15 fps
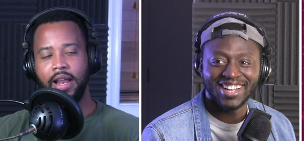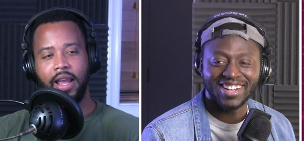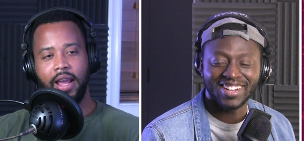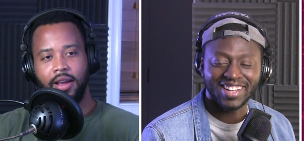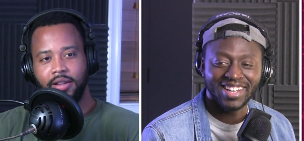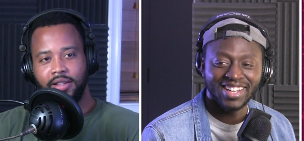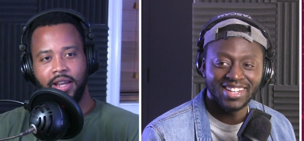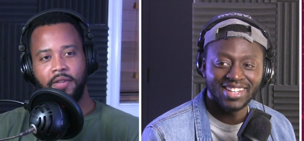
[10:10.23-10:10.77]

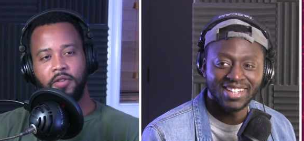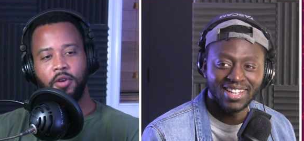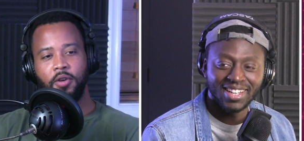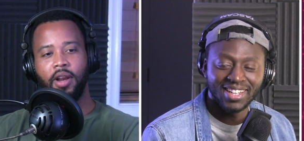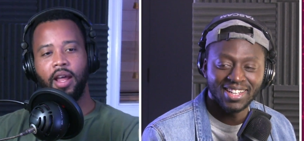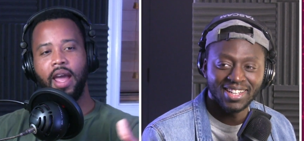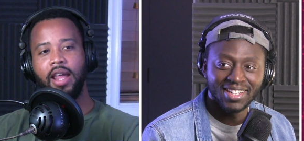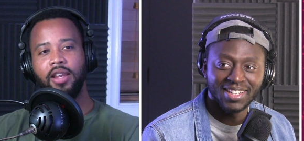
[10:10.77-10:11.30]
Speaker 1: like, okay.
Speaker 2: If
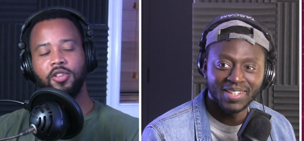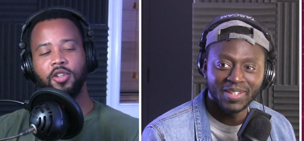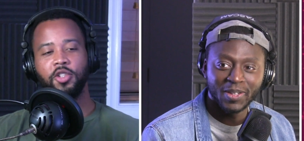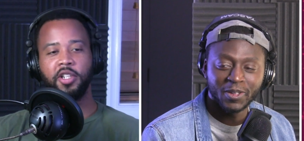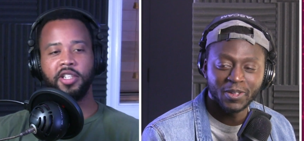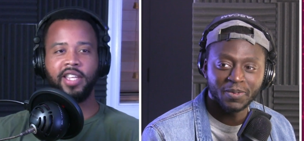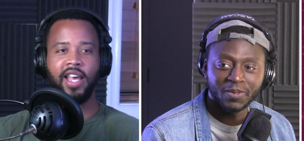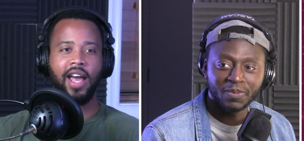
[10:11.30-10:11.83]
you're like, hey, let's go
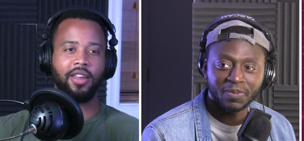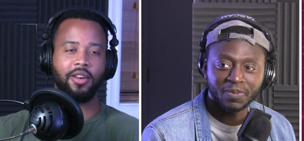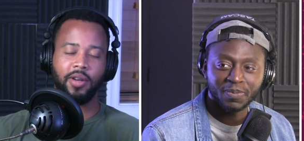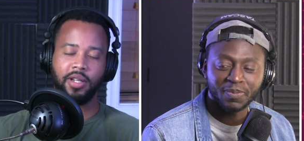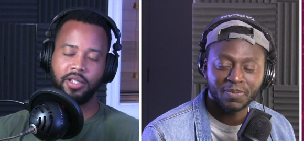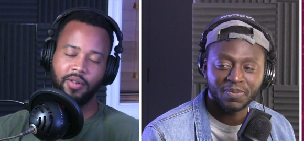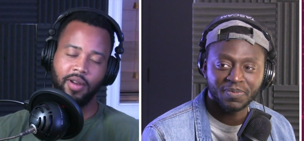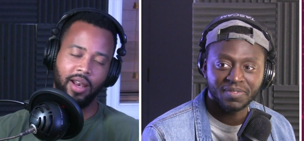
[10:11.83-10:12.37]
to an Italian
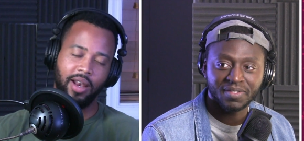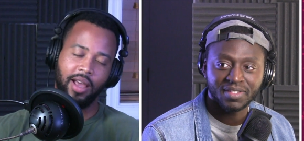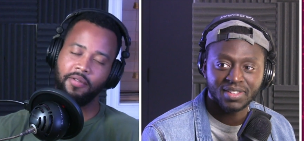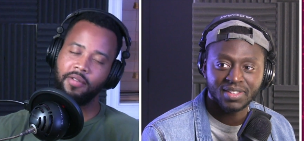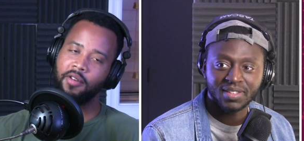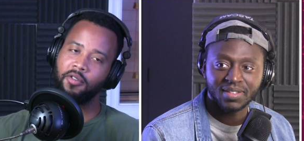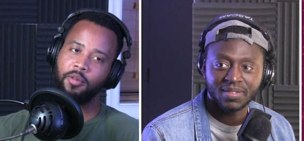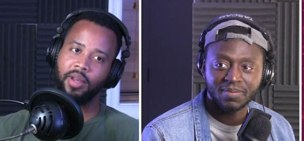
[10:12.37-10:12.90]
restaurant,
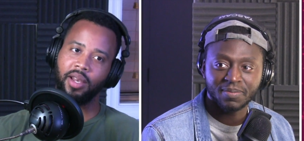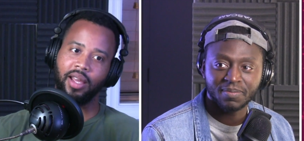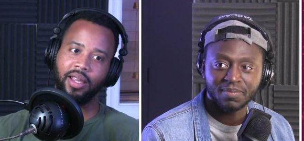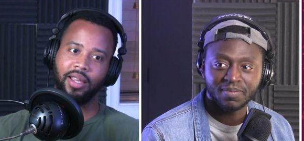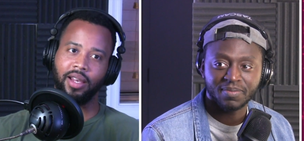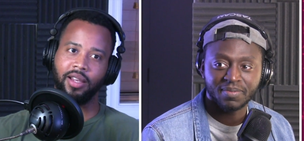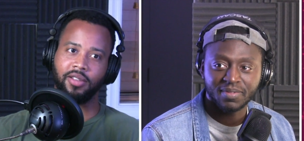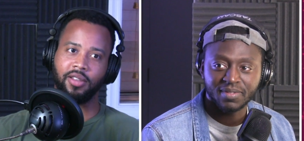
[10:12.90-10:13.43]
I've never been
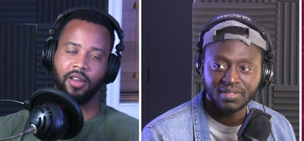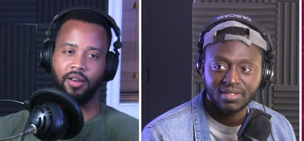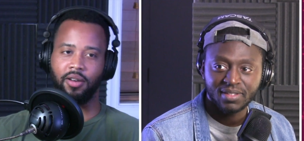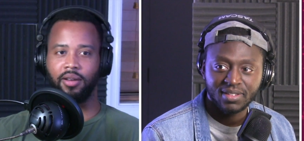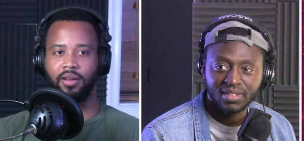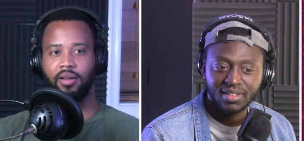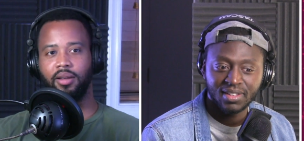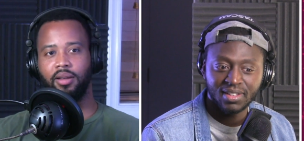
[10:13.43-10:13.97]
like, yeah, let's go.
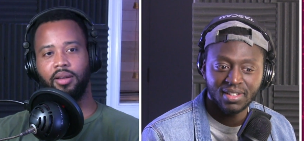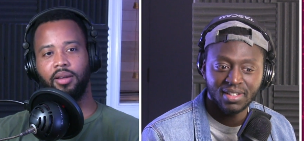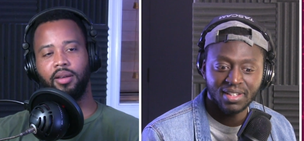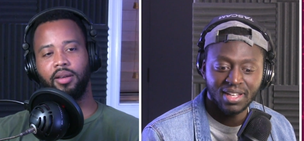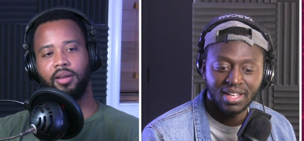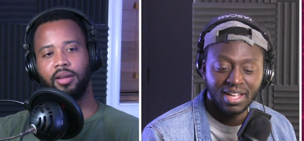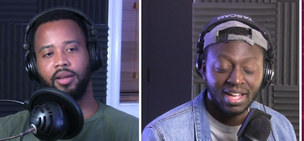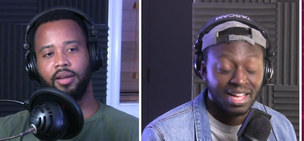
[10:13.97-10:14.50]

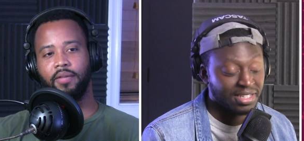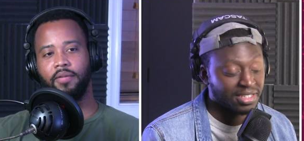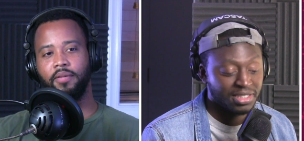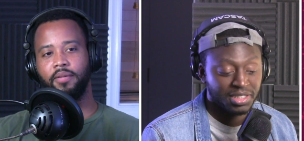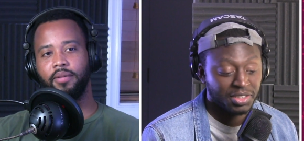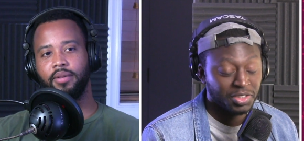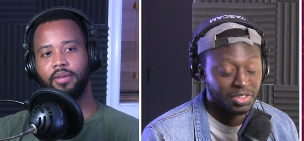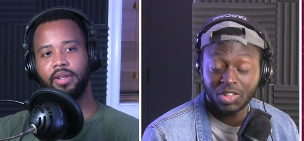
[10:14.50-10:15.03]
Speaker 1: Uh,
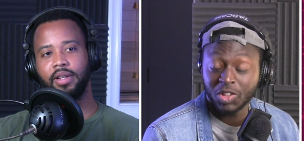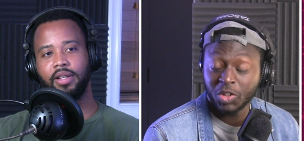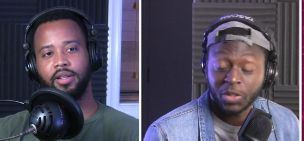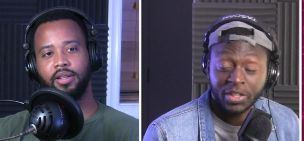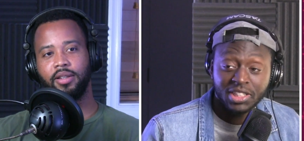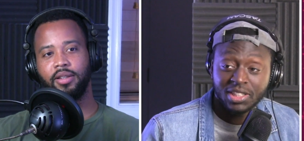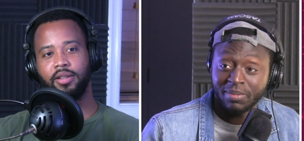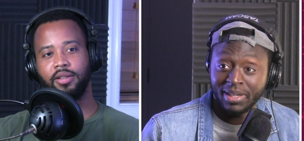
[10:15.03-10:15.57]
it's
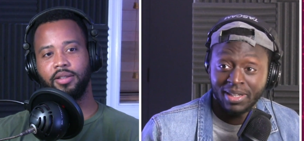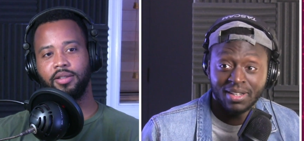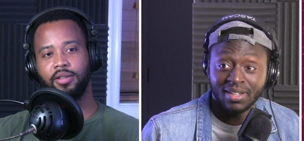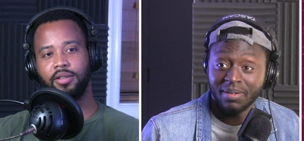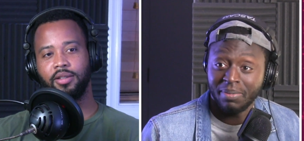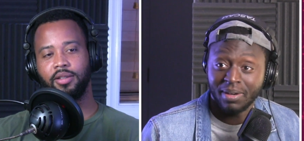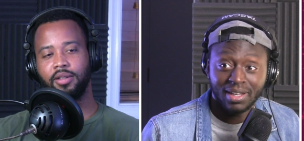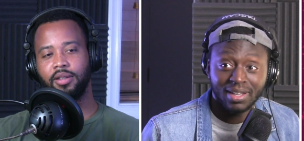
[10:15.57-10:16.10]
strange to me,
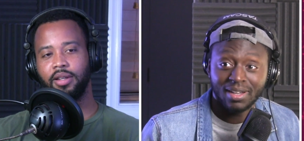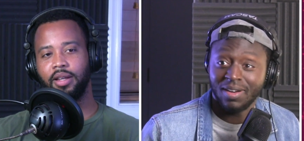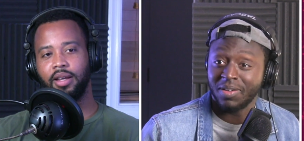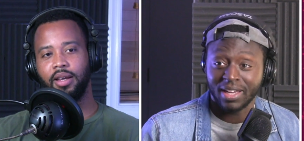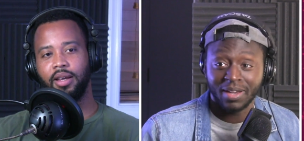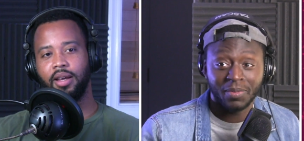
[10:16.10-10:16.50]
but okay,